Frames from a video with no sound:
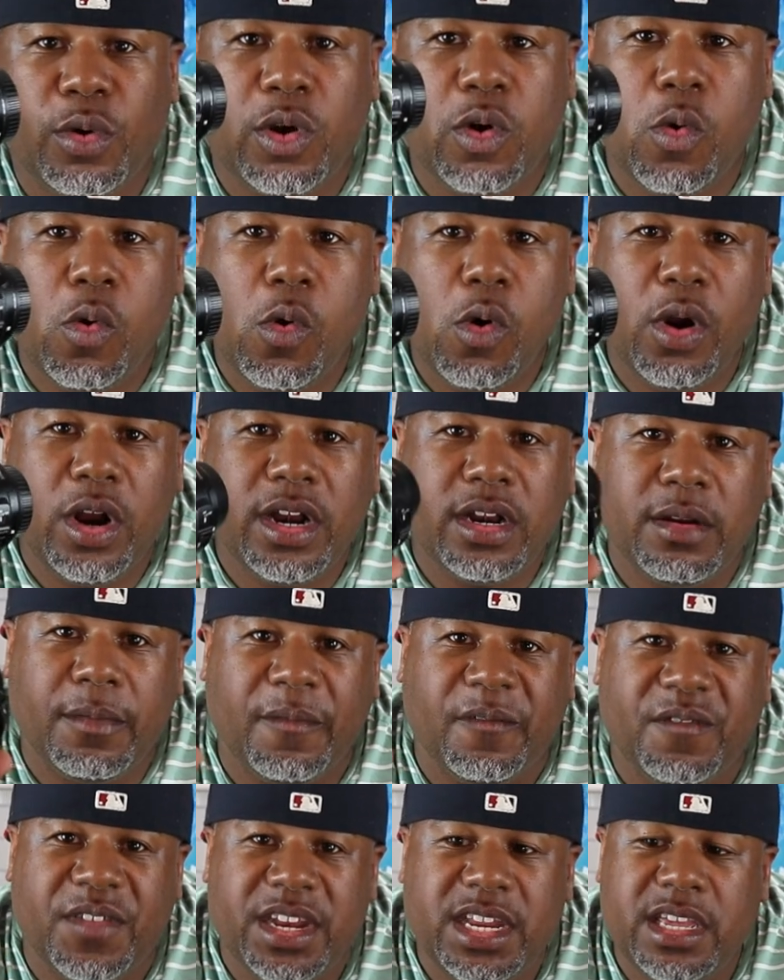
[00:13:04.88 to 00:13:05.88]
record
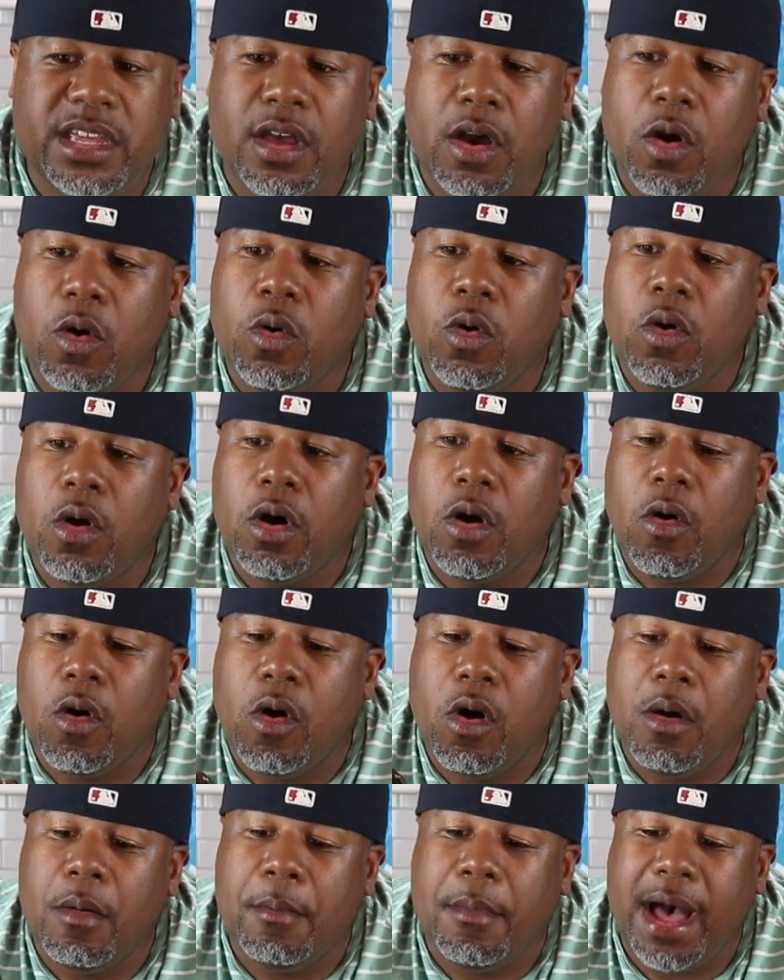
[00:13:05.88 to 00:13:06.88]
video
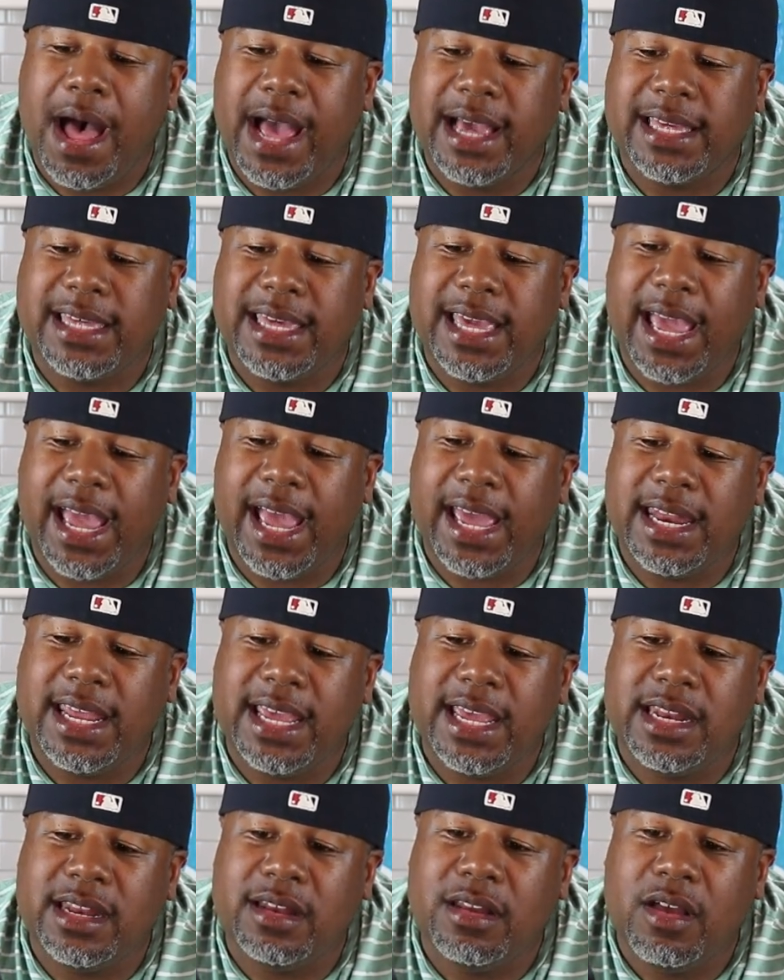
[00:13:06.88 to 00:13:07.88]
on my
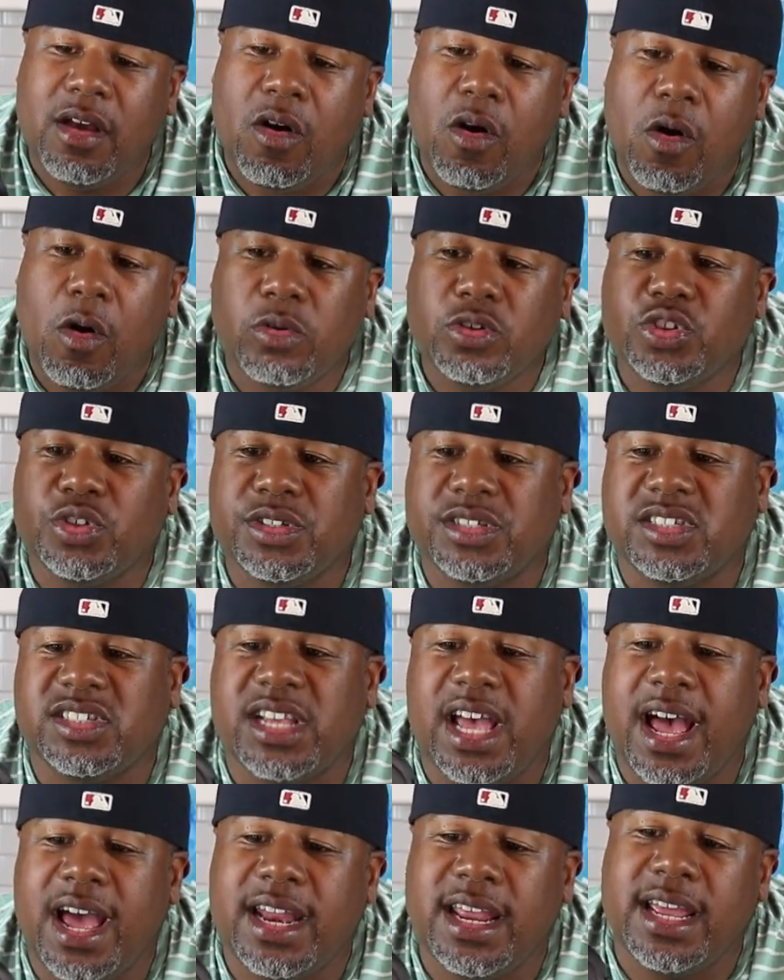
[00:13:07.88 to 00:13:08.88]
Canon
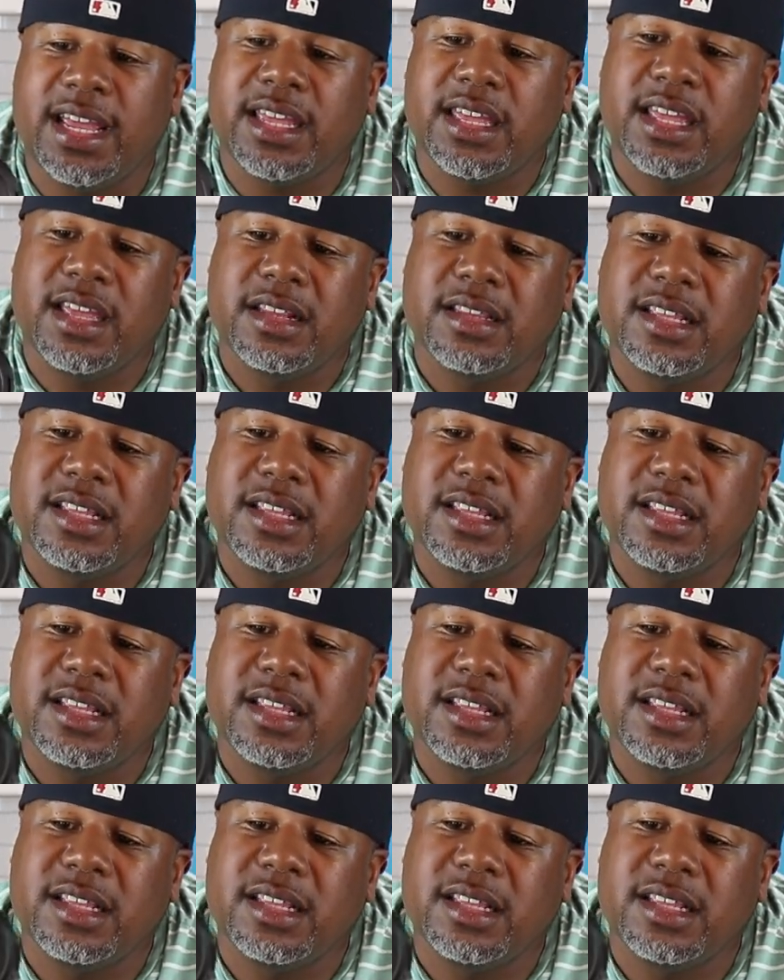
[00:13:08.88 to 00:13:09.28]
Ultrasonic.